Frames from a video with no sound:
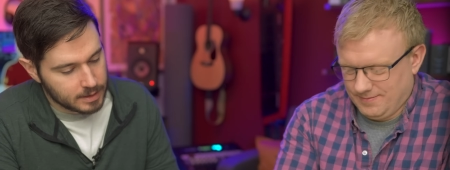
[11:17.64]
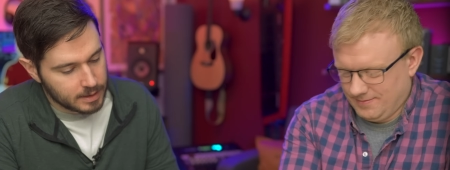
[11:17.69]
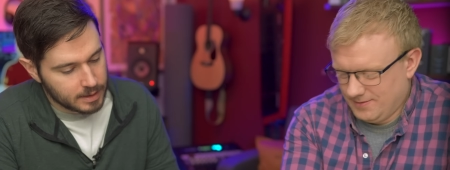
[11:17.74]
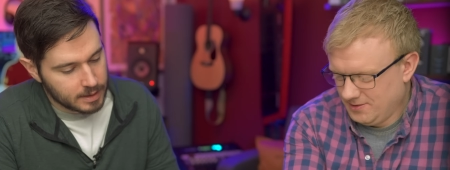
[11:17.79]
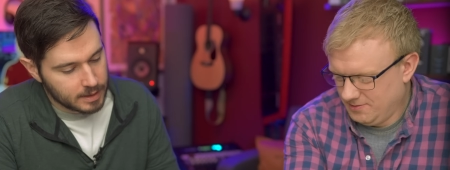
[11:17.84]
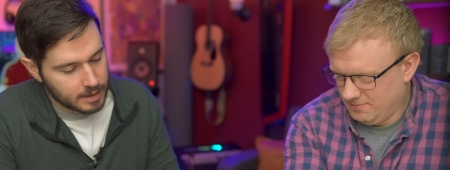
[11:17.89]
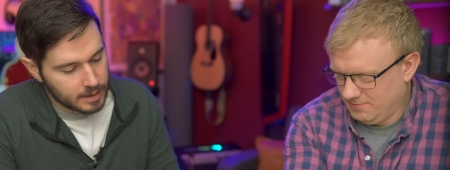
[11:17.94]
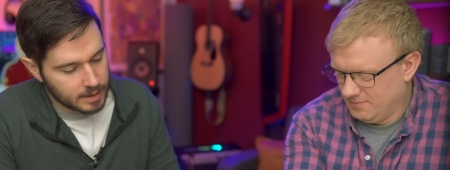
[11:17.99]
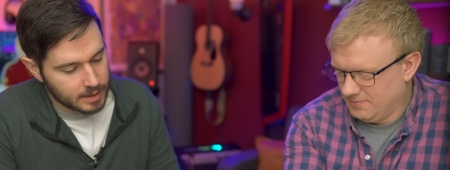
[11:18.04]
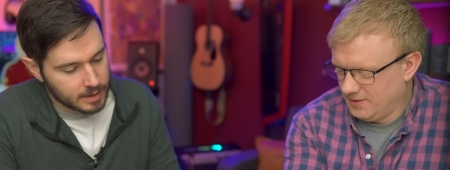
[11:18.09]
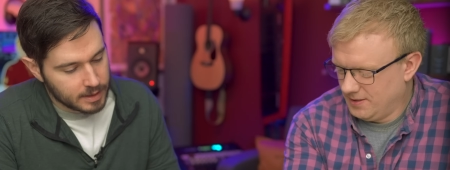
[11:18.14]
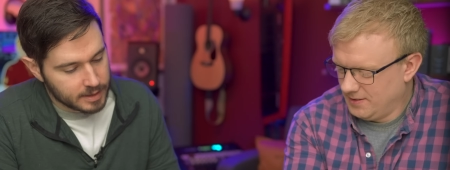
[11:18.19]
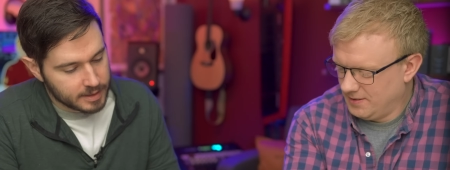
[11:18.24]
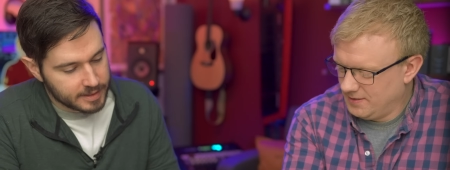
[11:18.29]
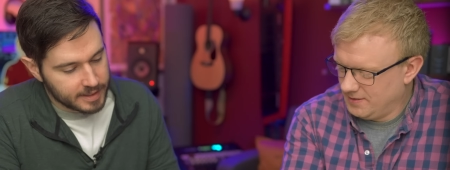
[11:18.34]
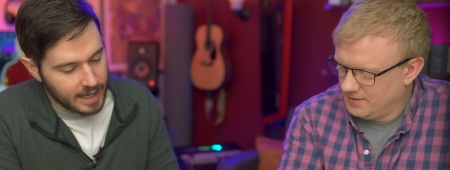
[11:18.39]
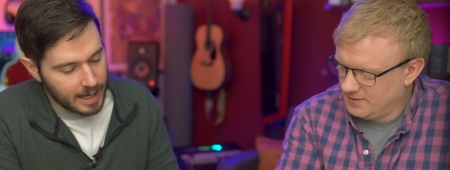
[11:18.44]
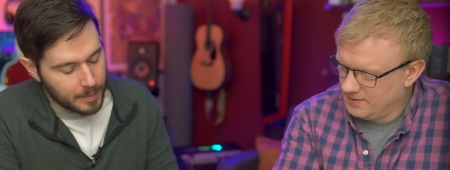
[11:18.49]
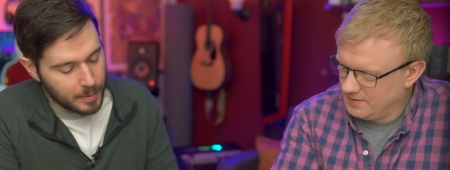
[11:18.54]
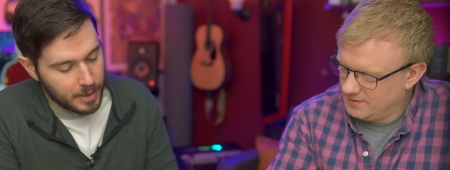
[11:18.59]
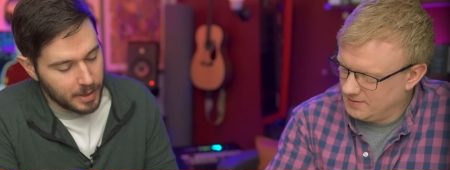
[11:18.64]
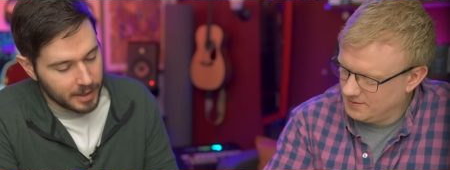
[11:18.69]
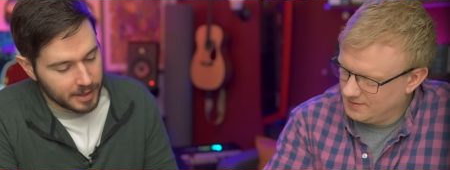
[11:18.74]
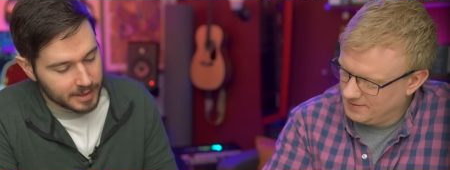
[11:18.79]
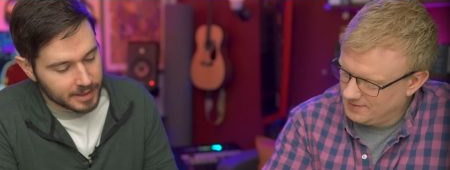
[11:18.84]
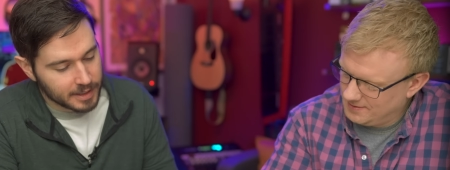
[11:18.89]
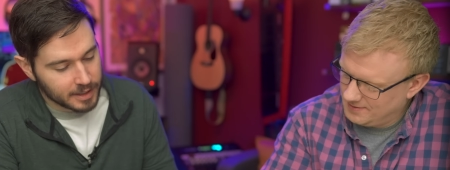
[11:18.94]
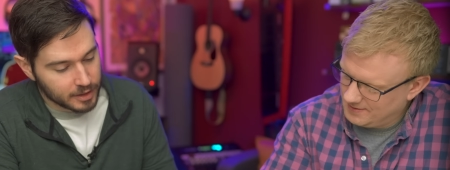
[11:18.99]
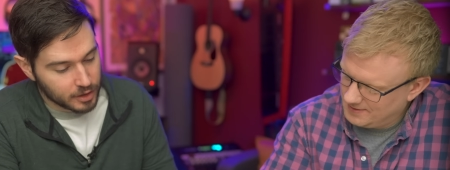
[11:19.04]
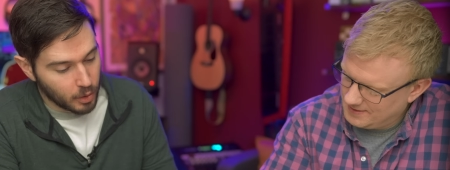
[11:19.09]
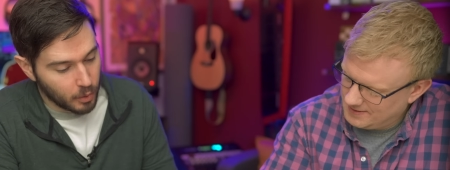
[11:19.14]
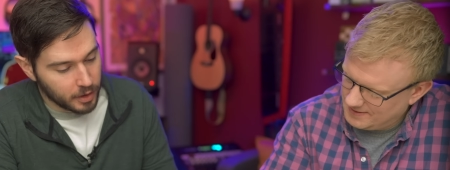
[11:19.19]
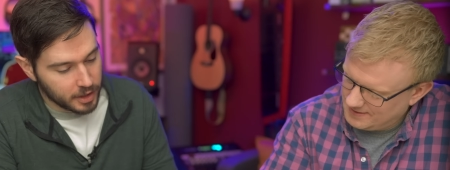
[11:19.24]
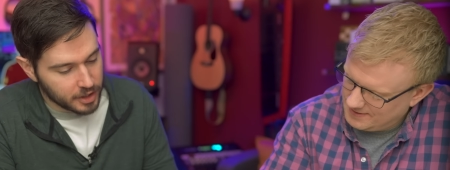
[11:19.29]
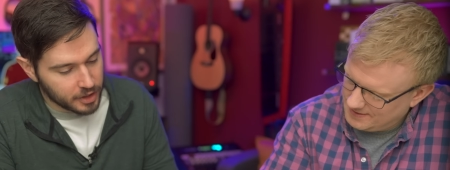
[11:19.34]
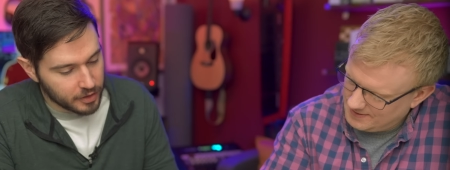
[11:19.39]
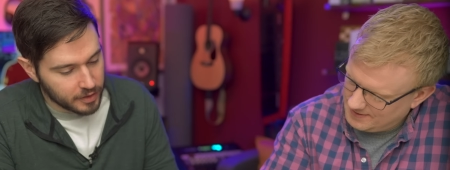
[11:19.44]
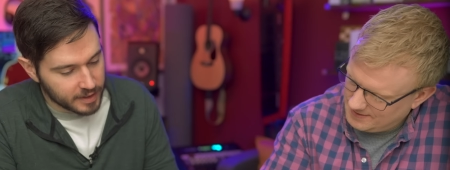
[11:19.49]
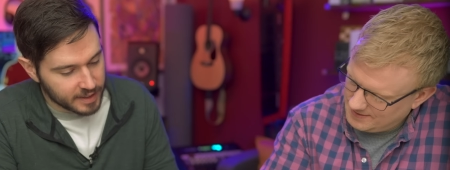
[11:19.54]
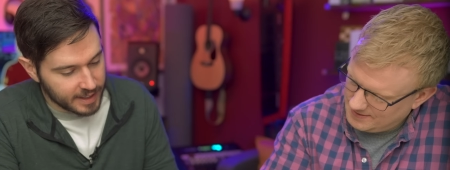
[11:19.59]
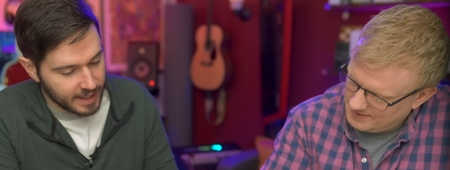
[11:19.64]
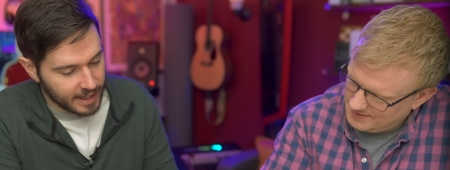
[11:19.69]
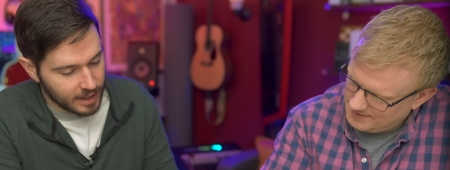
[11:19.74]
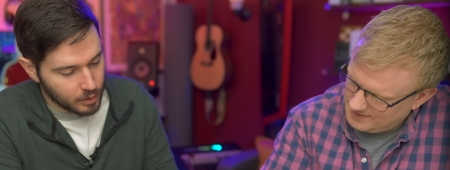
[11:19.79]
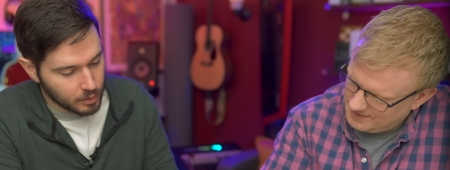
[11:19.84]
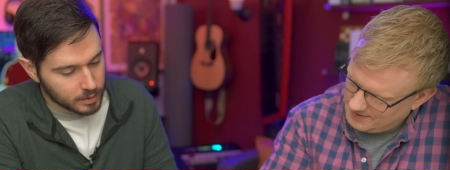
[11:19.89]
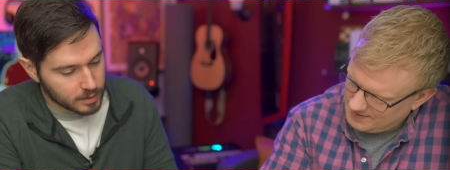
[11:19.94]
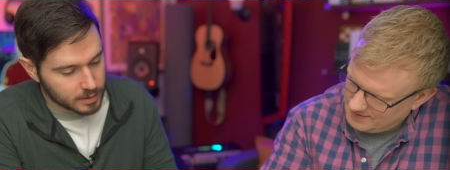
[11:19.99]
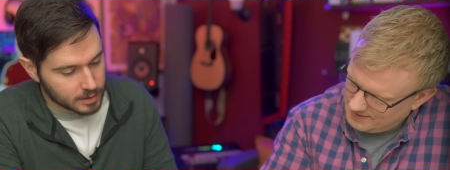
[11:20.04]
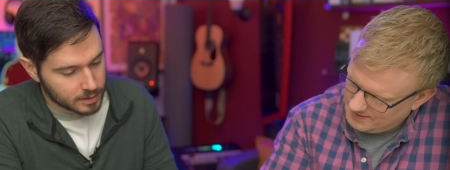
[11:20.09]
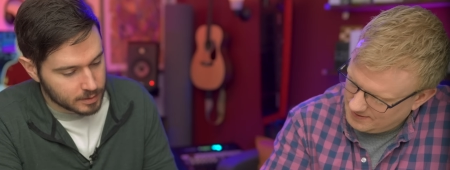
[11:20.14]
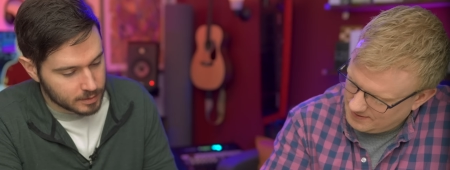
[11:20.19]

Speaker 1: Ooh. Tap on Go to Your Account.